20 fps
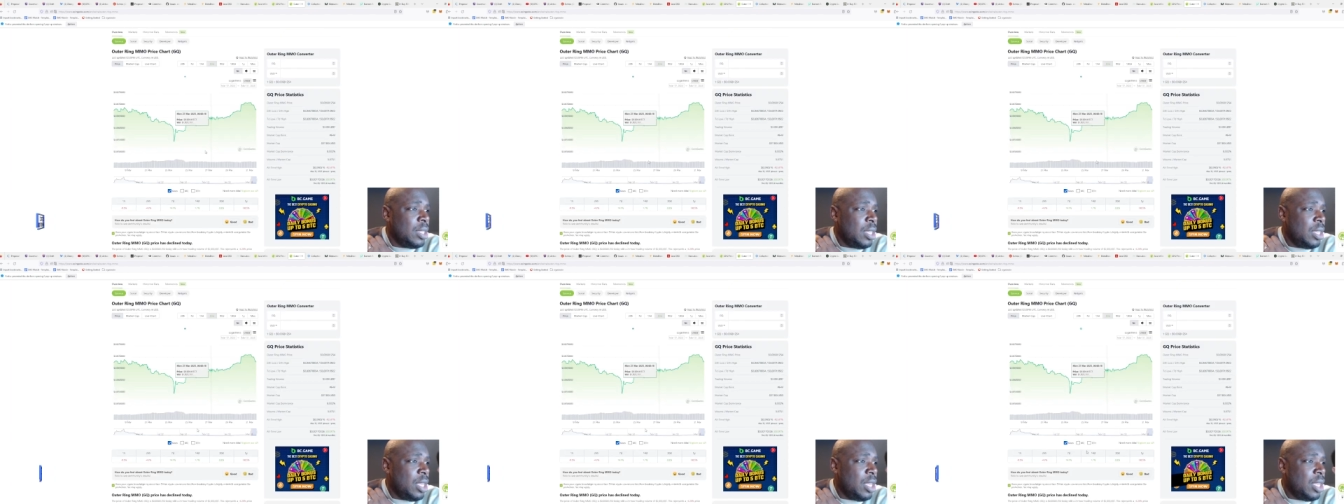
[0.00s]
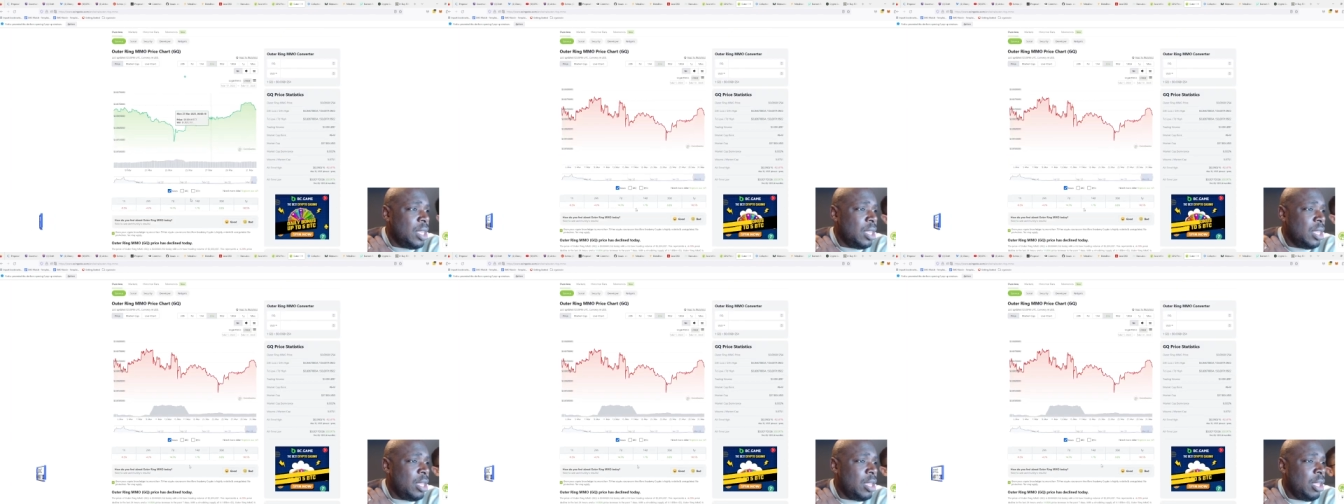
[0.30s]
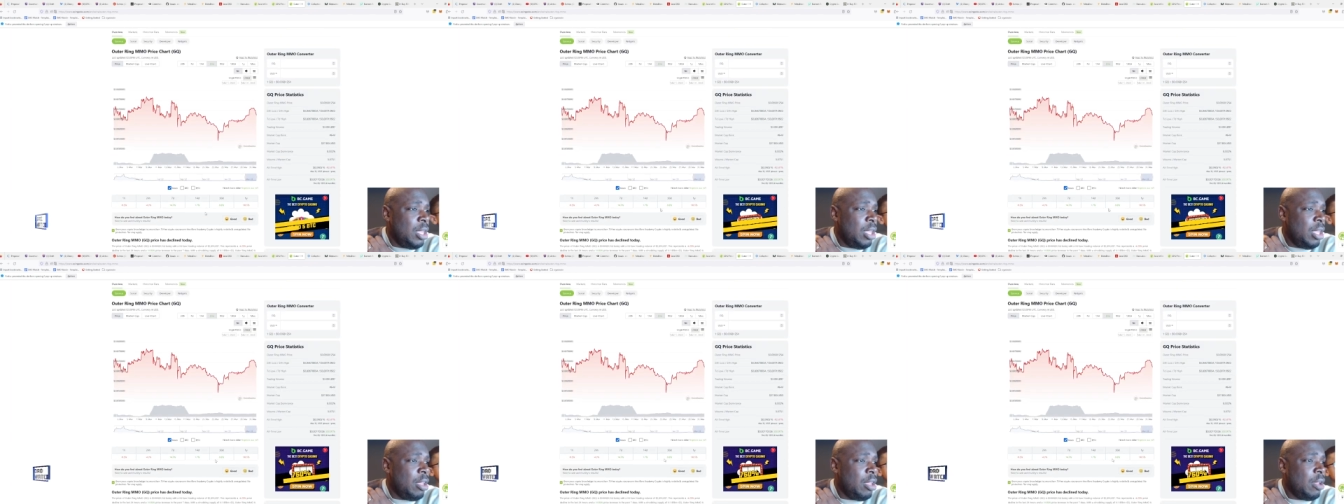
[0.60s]

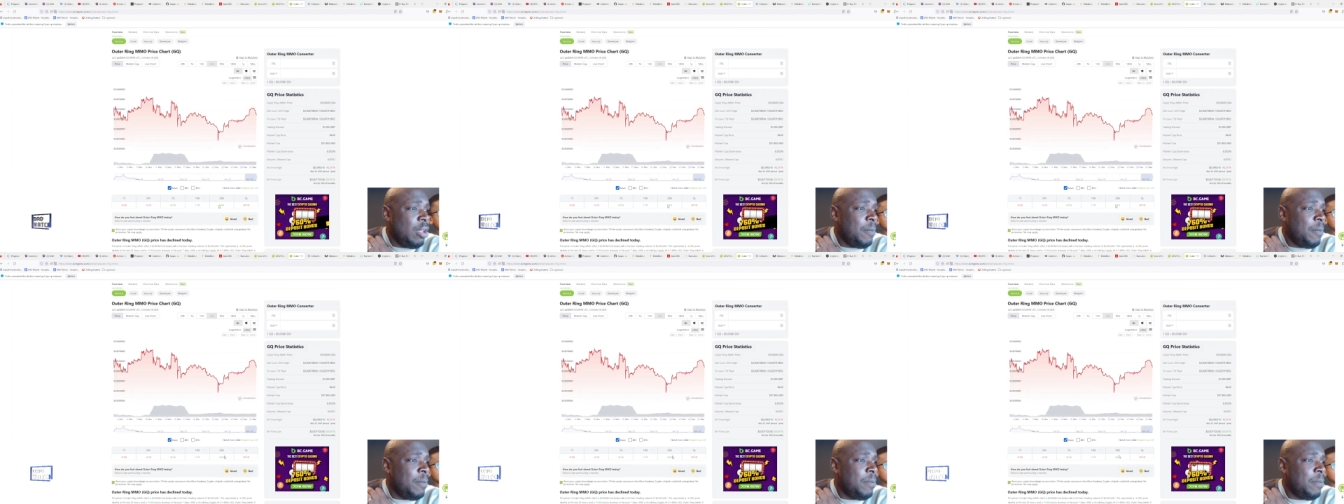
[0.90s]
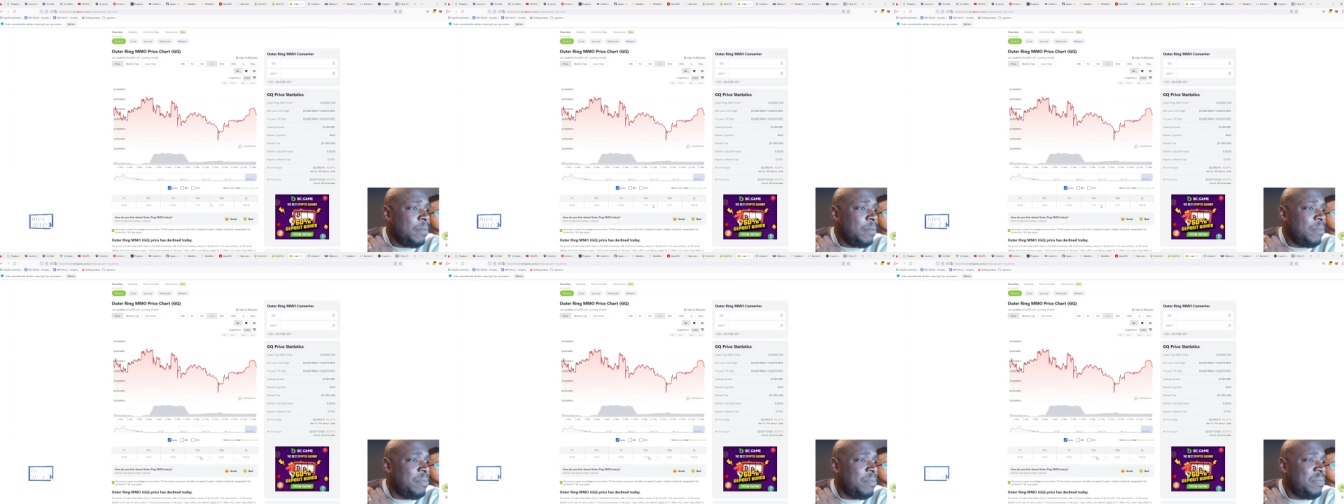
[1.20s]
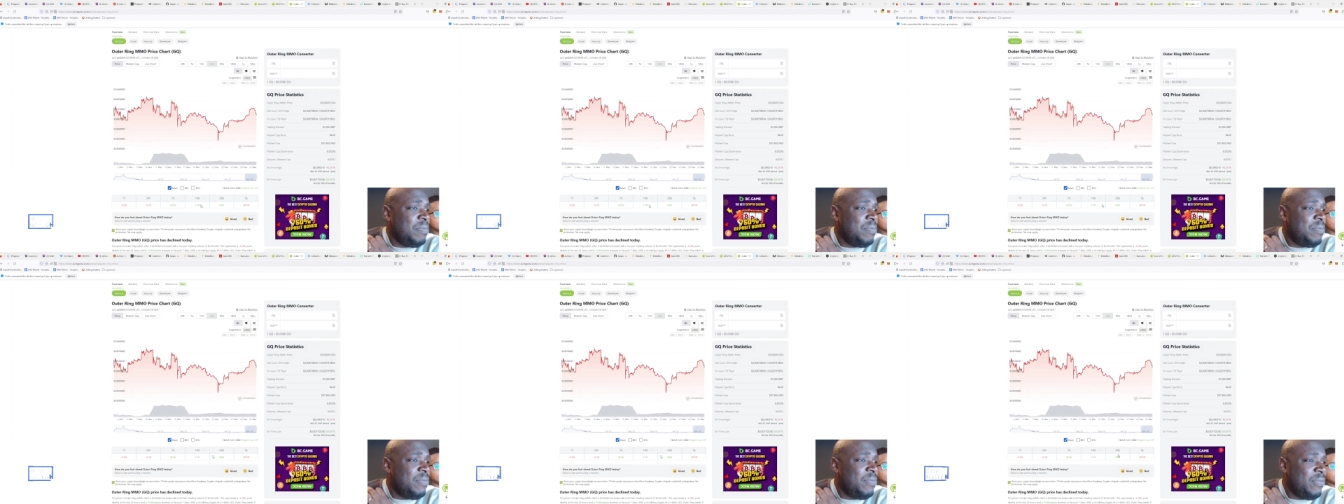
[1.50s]
uh
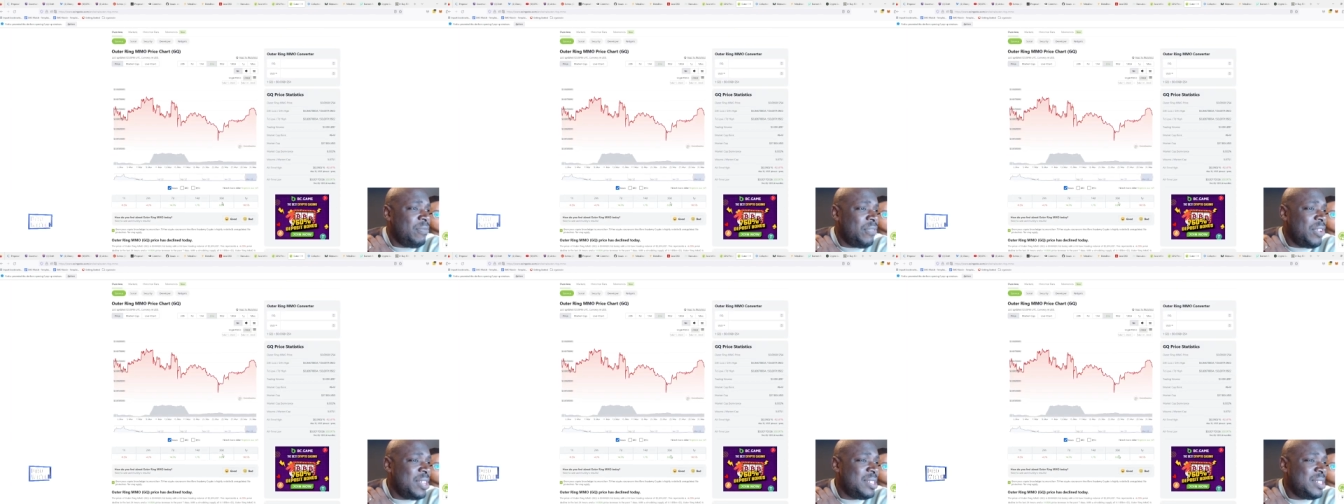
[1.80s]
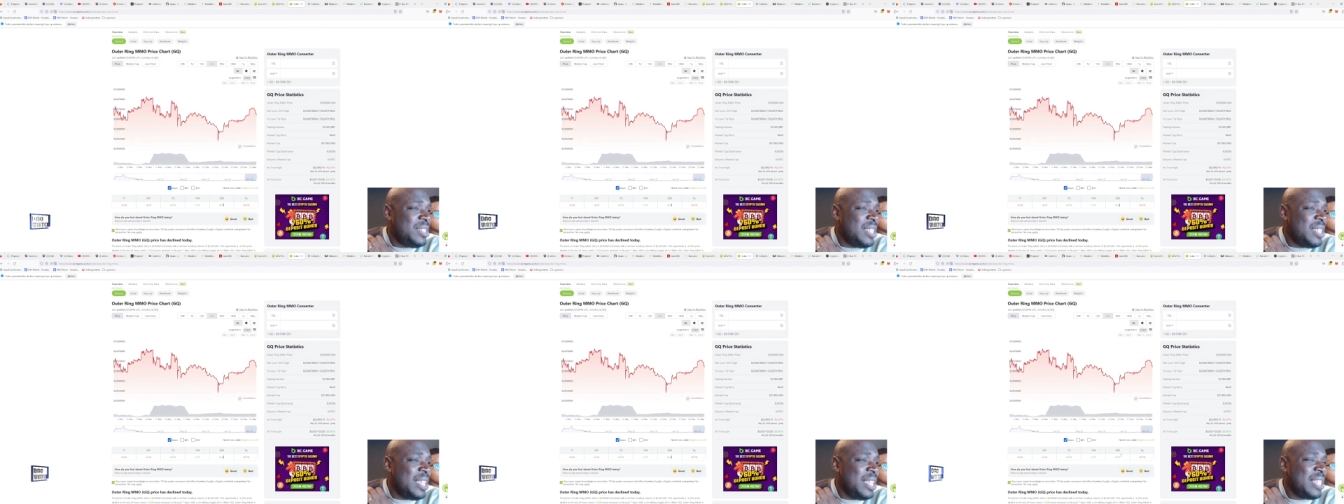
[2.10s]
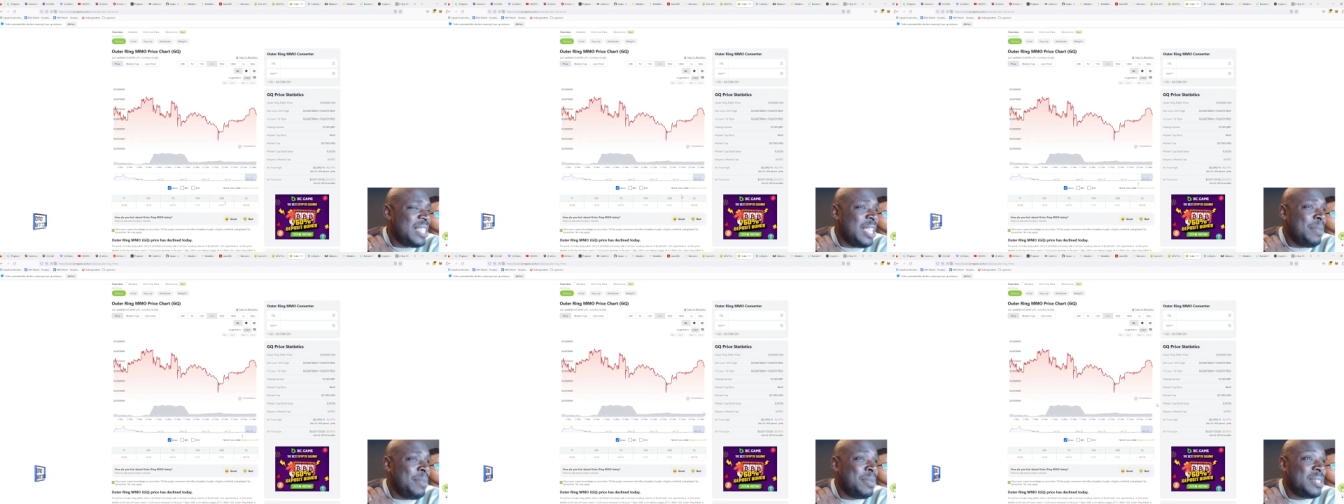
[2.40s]
thirty days,
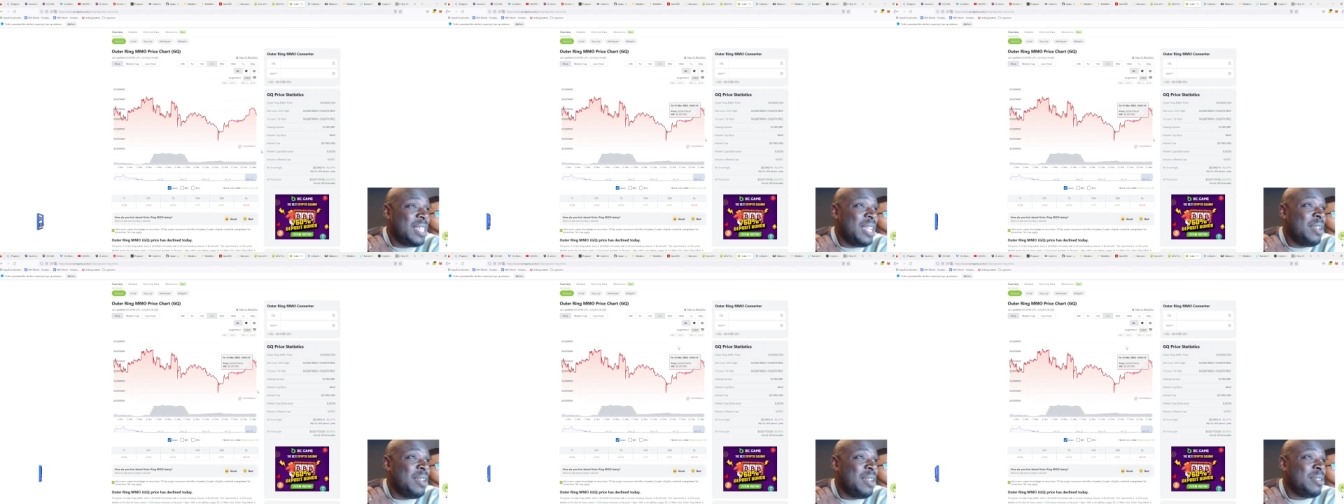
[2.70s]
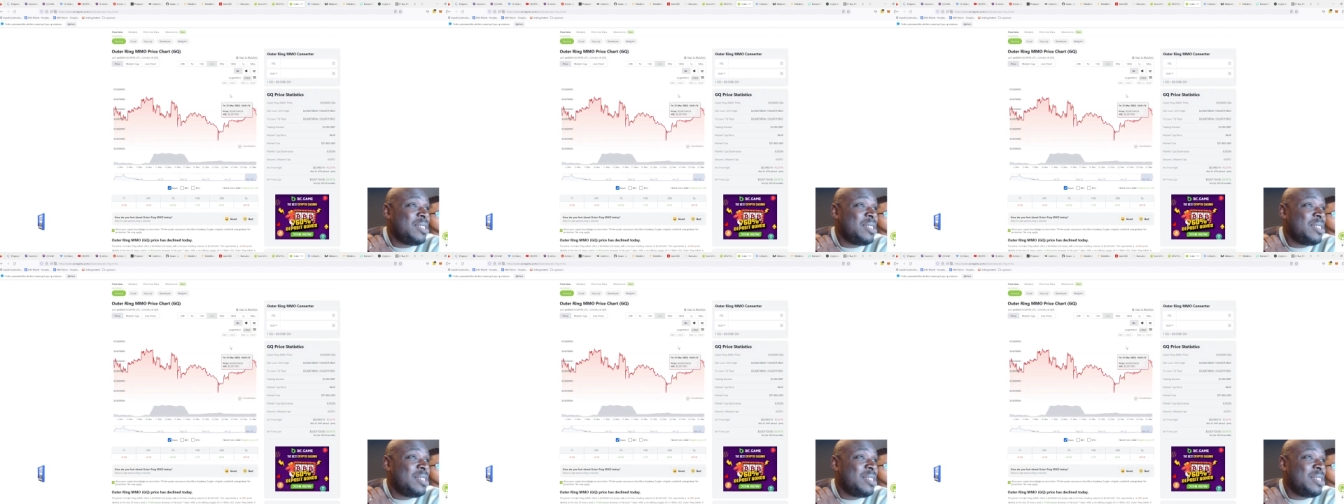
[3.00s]
eight percent,